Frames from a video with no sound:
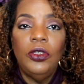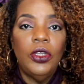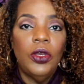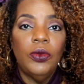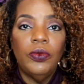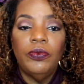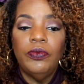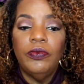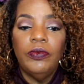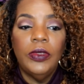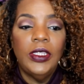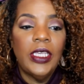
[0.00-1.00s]
you know,
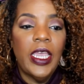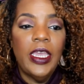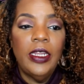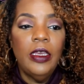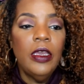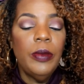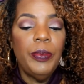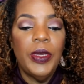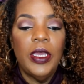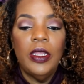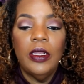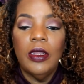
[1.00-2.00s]
sign up.
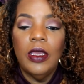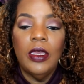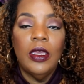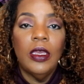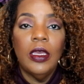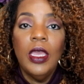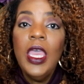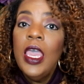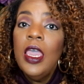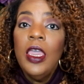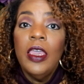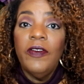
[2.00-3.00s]
And if I
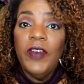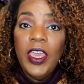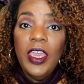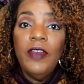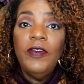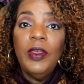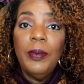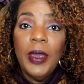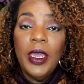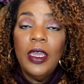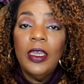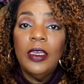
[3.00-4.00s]
have it in
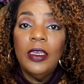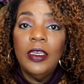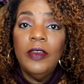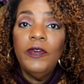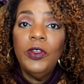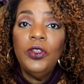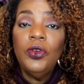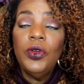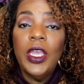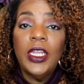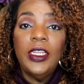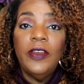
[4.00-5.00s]
my inventory,
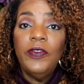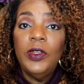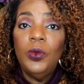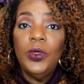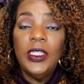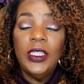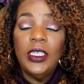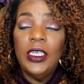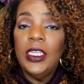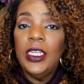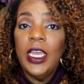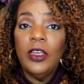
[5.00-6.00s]
I definitely will
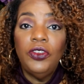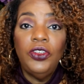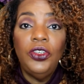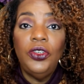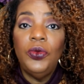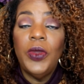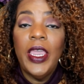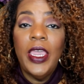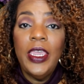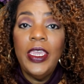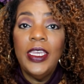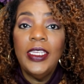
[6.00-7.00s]
get it out to you
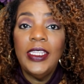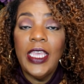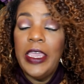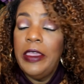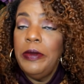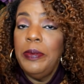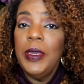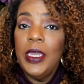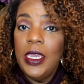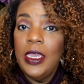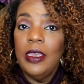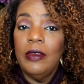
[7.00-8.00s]

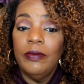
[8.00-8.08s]
ASAP.